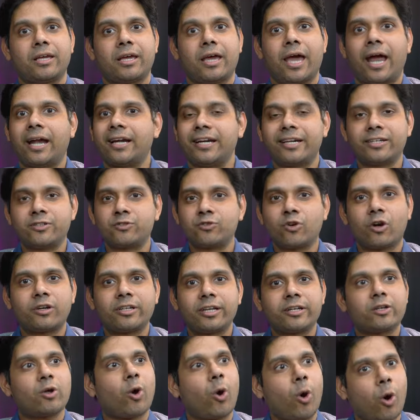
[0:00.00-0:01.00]
And it is not
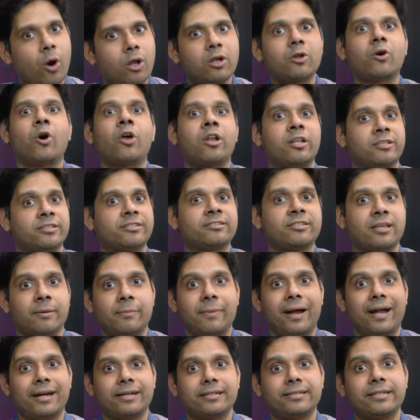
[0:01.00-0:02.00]
that all colleges are
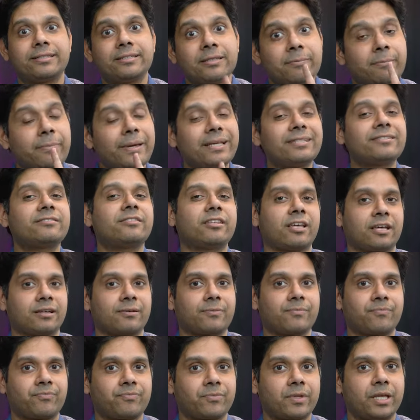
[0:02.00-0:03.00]
bad. That's the best thing.
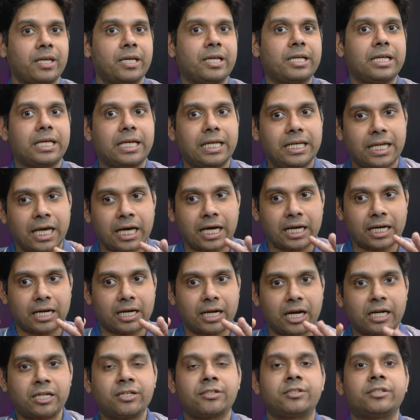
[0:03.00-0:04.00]
In our
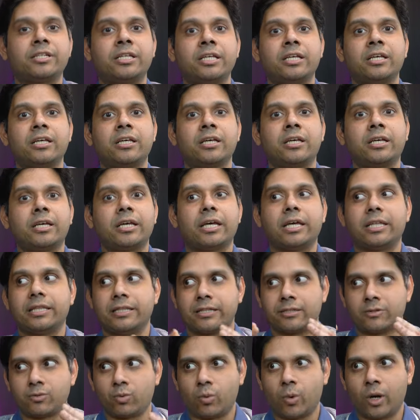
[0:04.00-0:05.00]
country, in
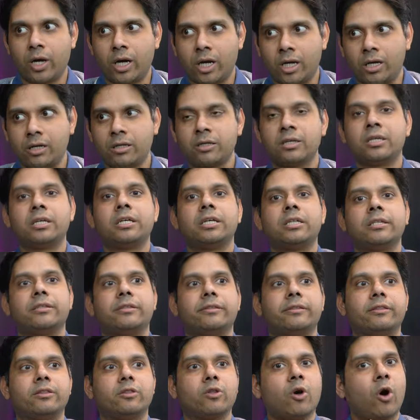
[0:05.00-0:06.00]
this world,
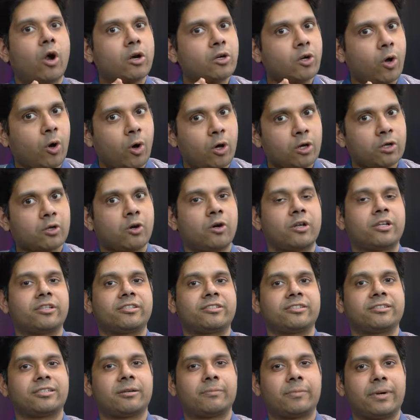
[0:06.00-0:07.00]
not all
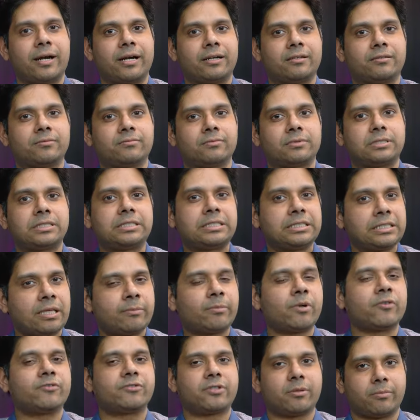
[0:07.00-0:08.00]
colleges are bad.
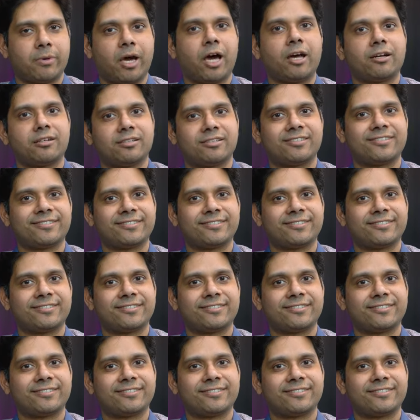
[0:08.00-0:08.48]
Some of them are.